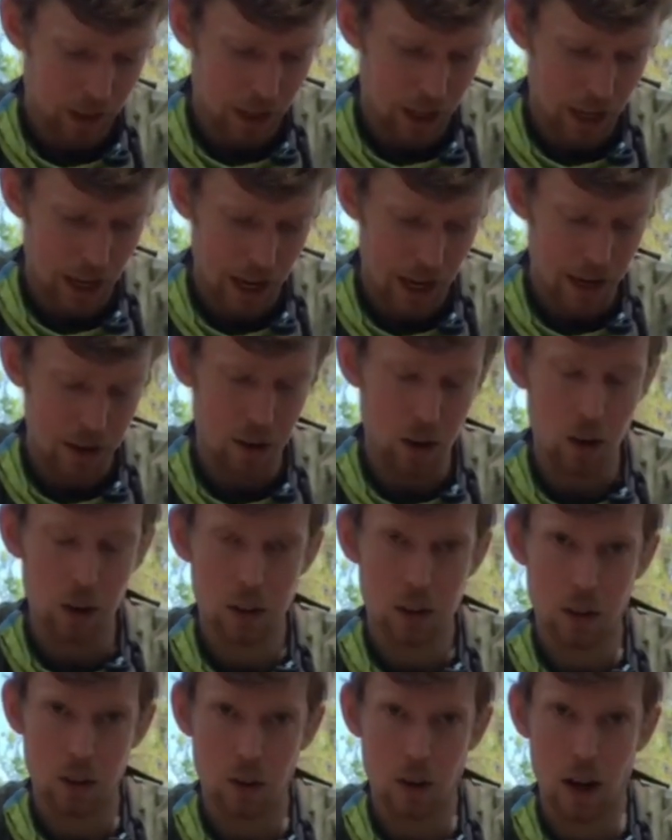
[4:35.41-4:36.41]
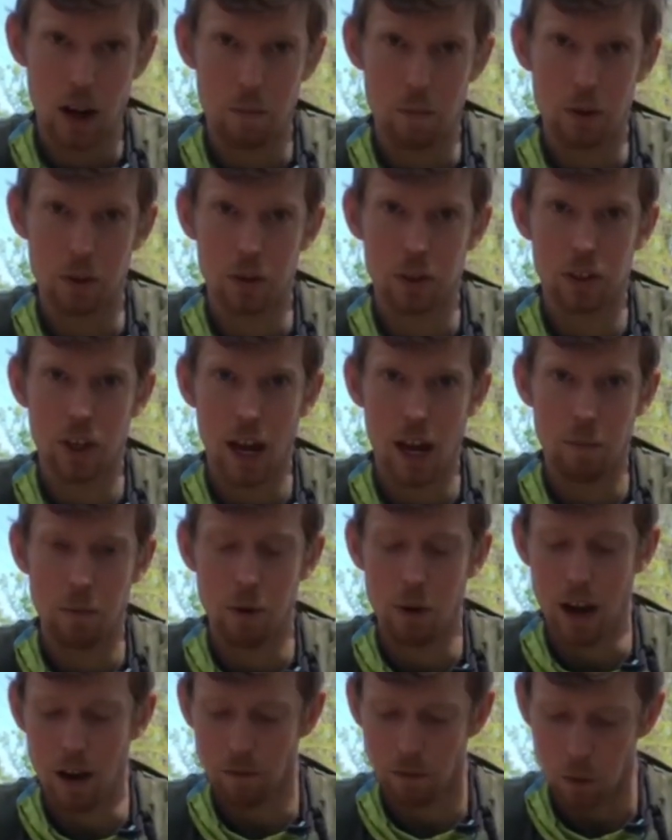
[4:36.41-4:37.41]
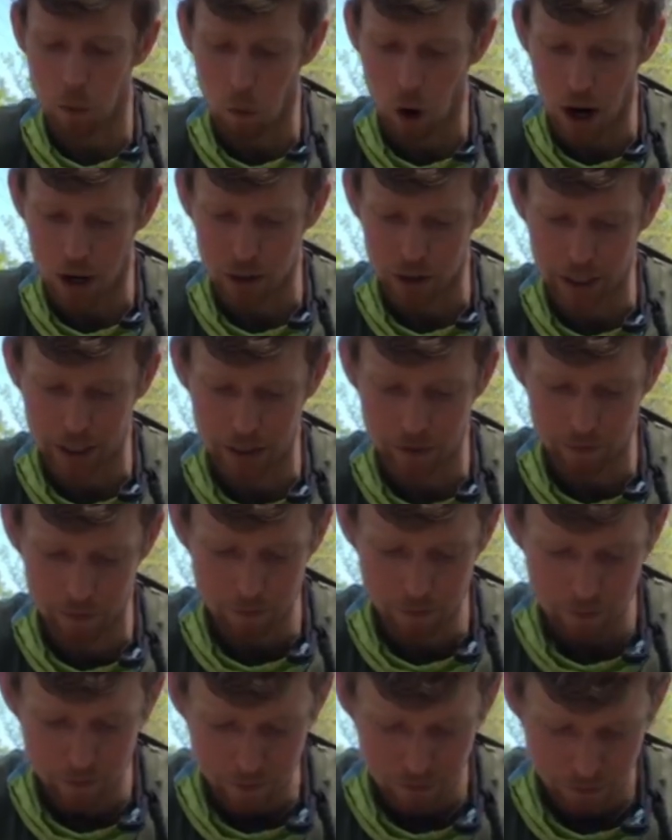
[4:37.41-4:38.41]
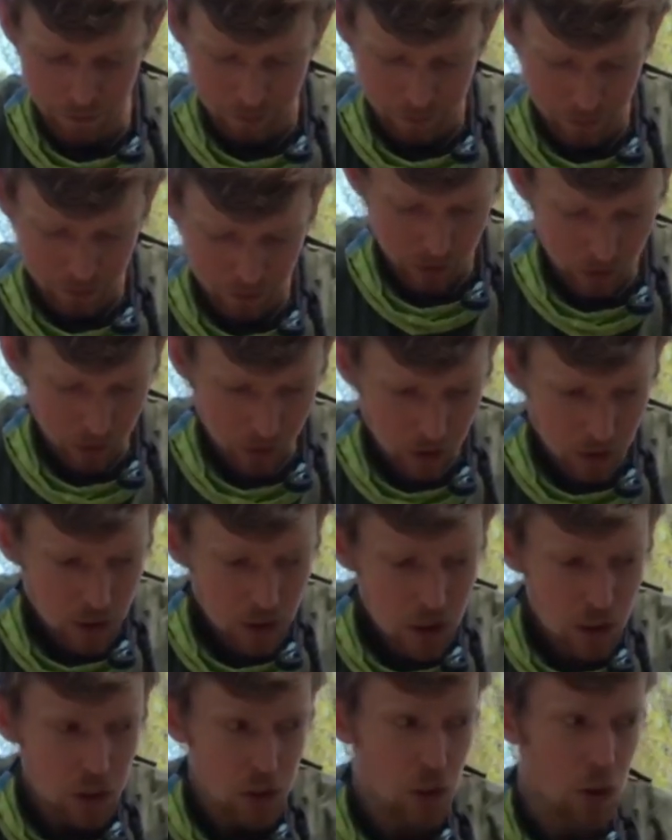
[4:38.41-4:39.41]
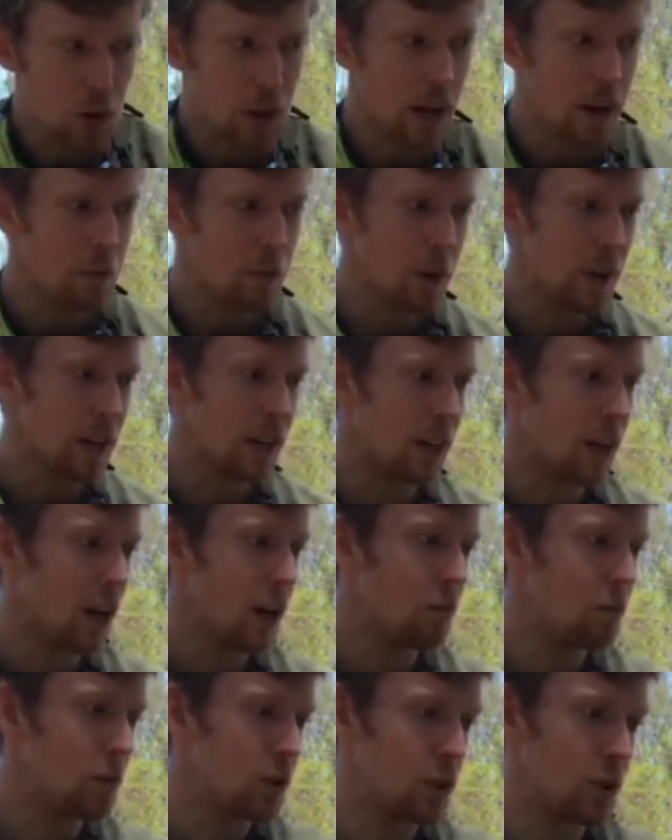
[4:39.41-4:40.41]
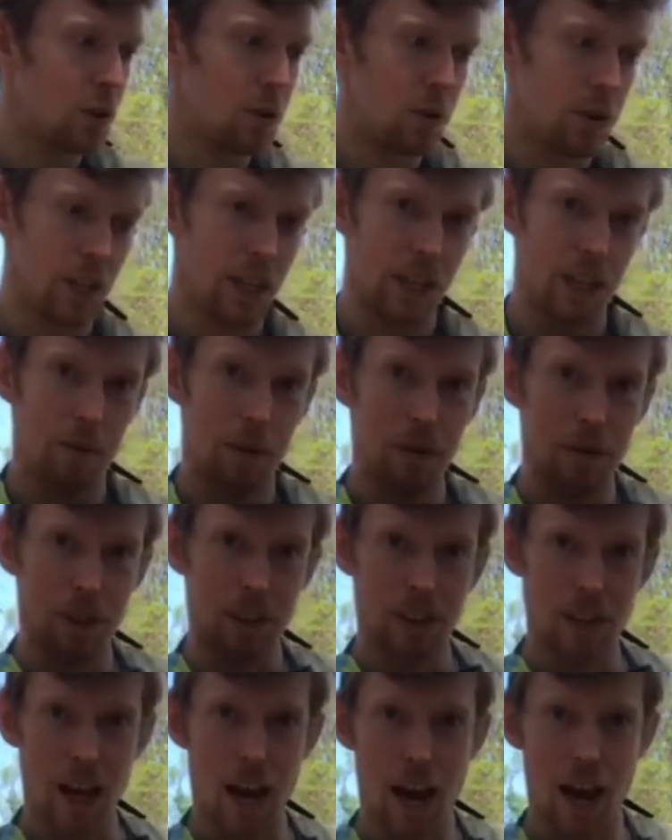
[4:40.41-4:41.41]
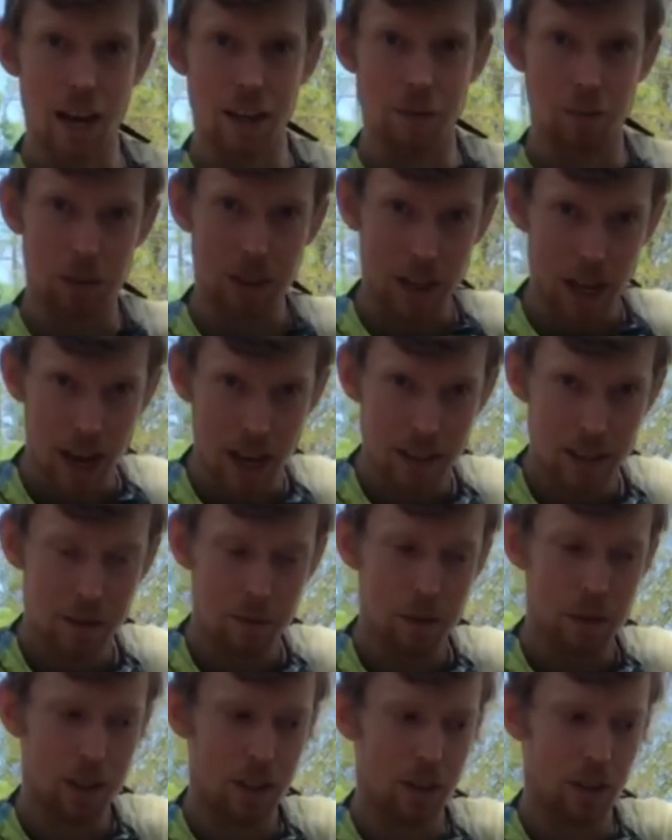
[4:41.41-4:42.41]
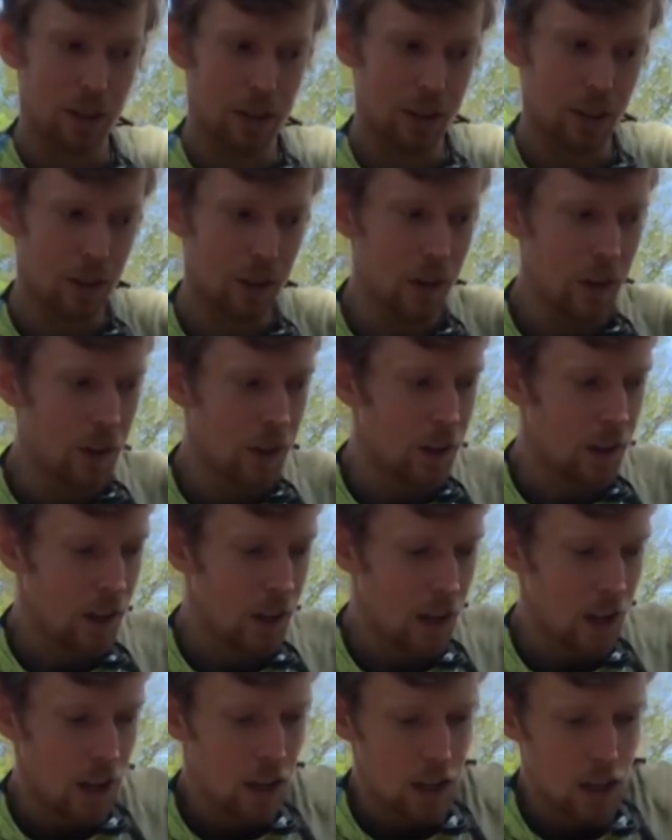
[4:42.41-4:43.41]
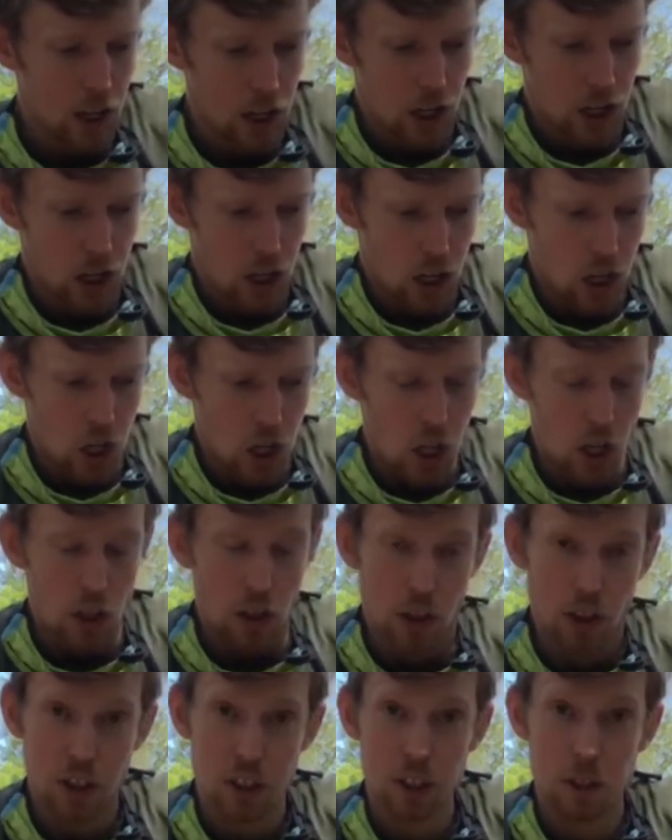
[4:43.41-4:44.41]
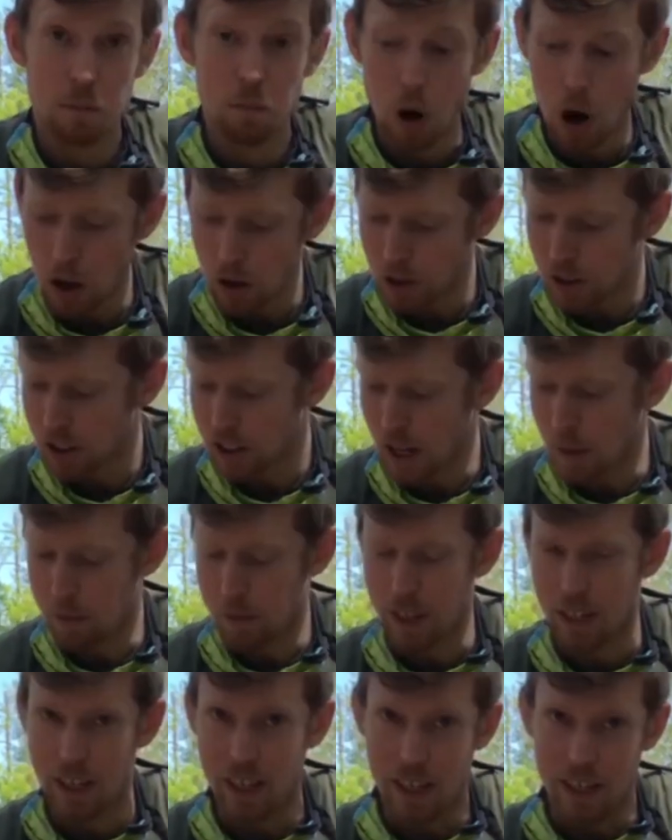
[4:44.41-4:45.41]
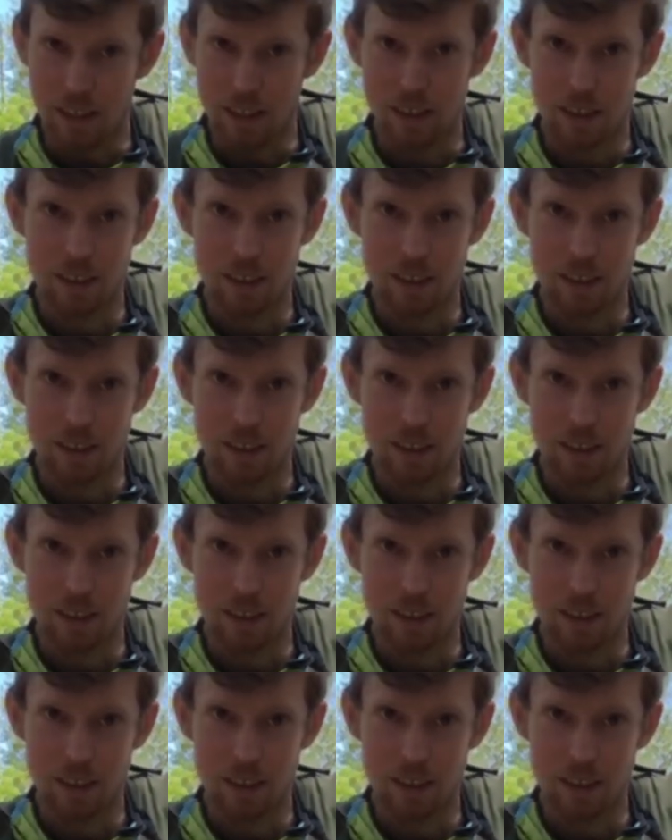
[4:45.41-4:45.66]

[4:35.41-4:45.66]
and also how much time you have for watering. So then when it comes to thinking about the size, besides the material, the smaller something is,